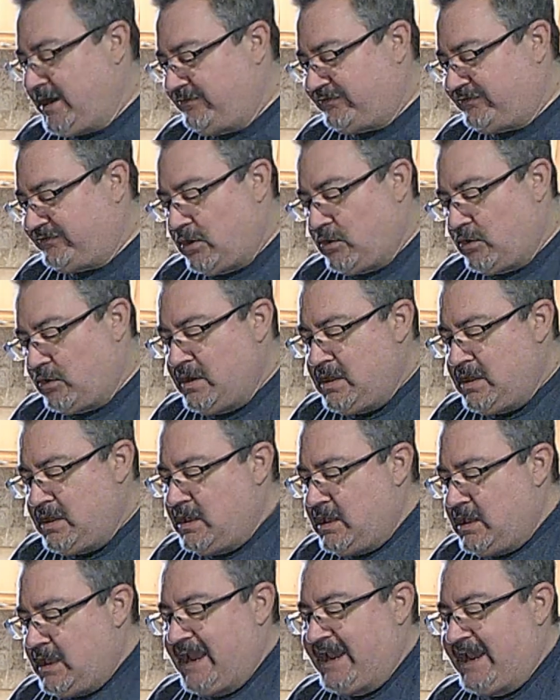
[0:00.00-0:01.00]
So
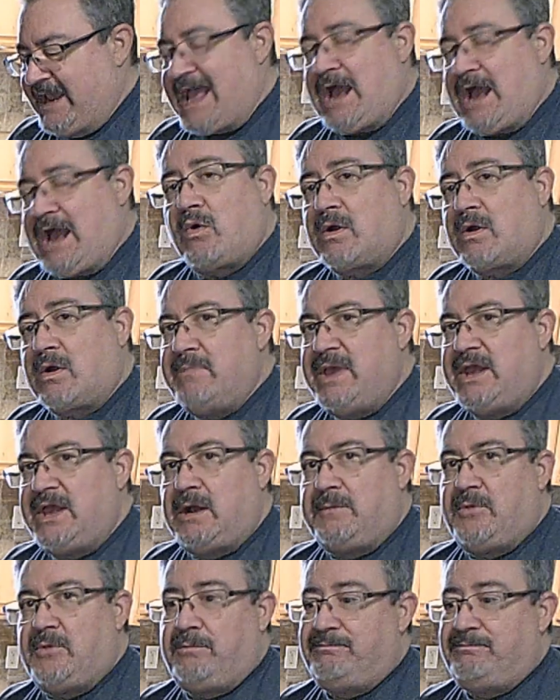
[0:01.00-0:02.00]
an hour
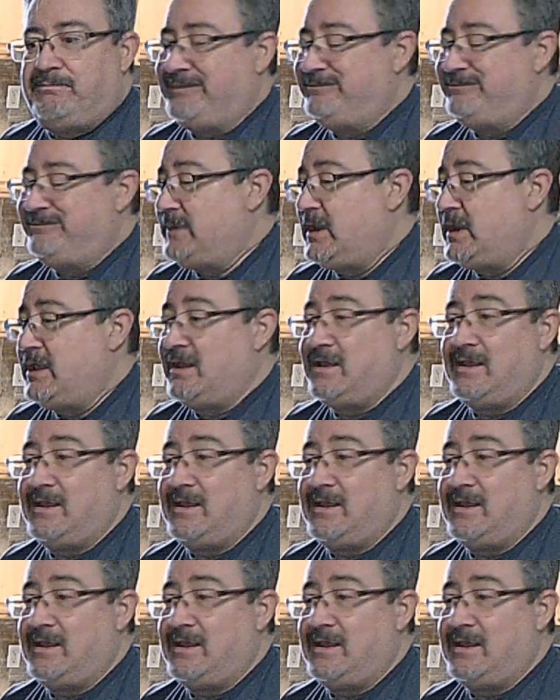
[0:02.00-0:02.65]
minimum.